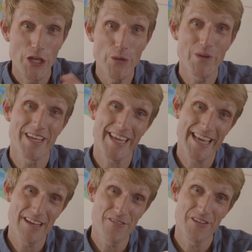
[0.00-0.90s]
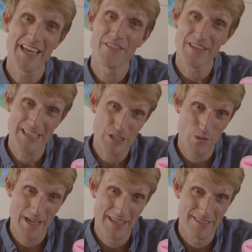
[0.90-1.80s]
You can give in these
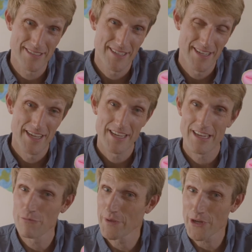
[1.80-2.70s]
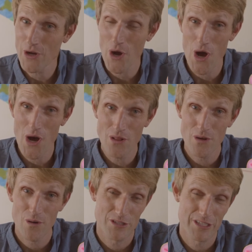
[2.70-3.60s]
ways. Give me a call
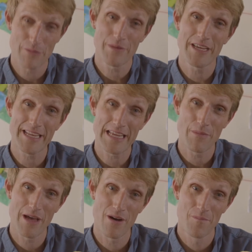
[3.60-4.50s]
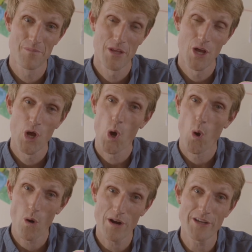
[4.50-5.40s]
or send me an email
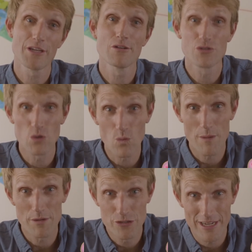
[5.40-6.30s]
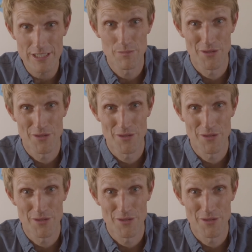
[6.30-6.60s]
or use the web address